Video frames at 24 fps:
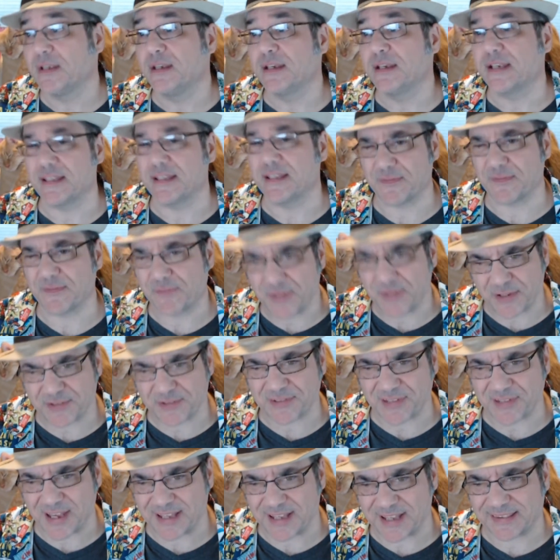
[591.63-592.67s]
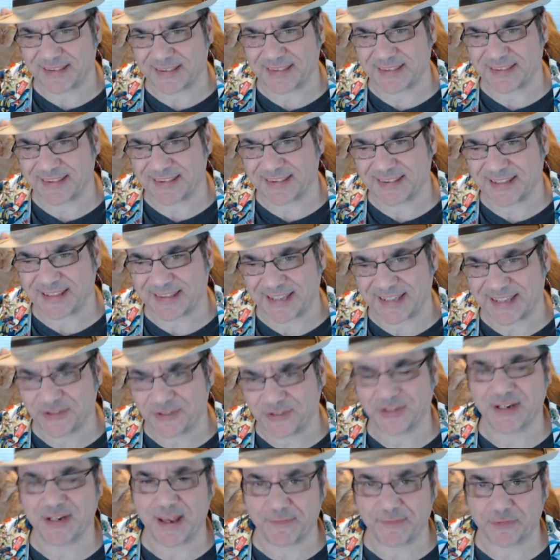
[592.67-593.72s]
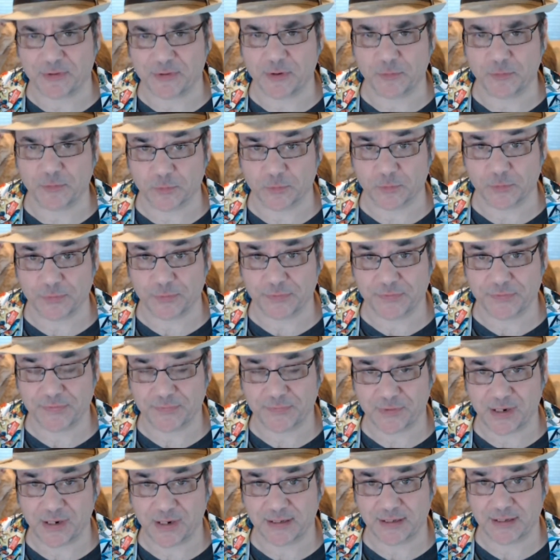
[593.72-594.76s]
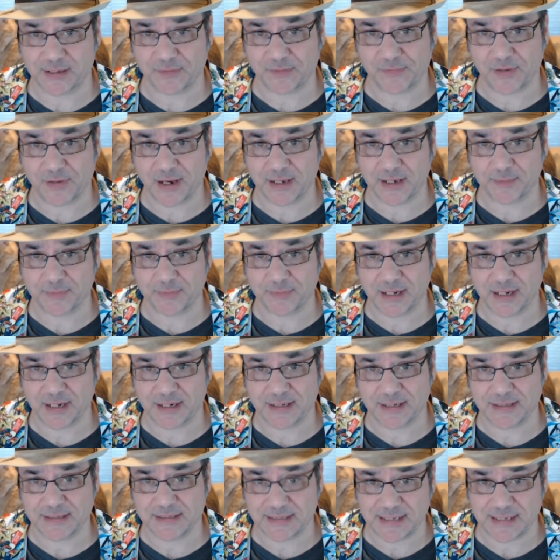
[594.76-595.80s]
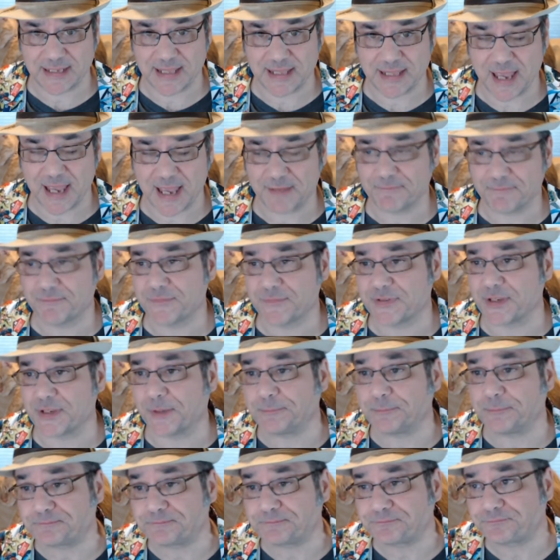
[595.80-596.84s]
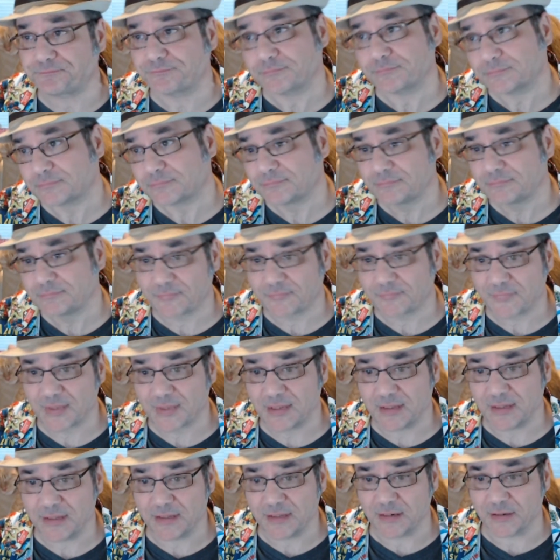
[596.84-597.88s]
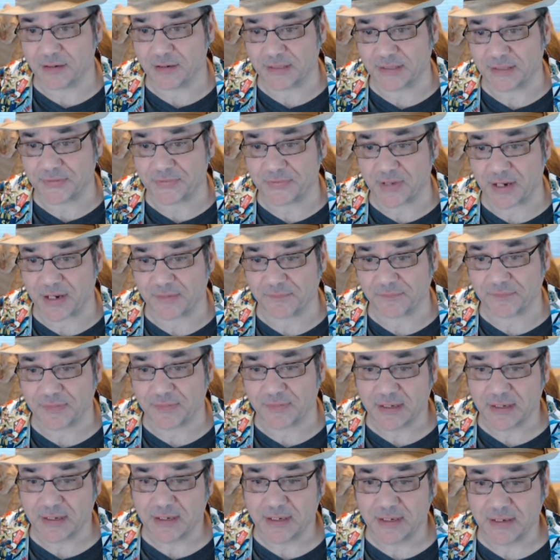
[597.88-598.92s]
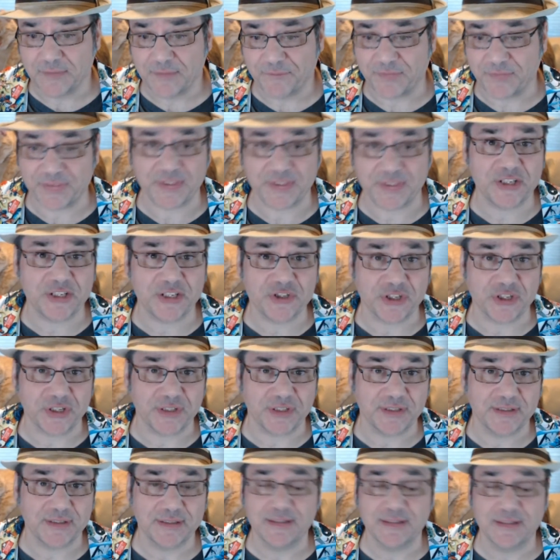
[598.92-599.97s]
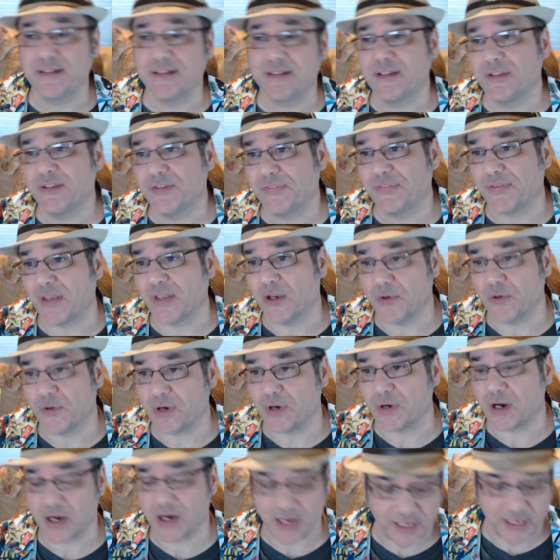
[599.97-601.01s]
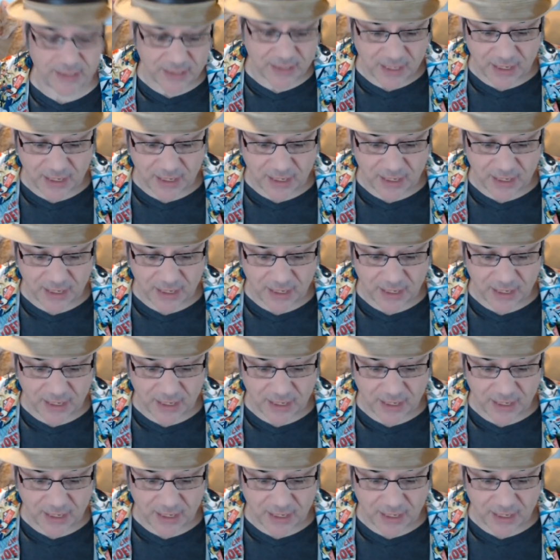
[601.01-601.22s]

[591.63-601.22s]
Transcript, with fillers: because it feels like that they should have their own rules for identifying, but I didn't see that. So, you know, at least not in 5th edition. So, all right.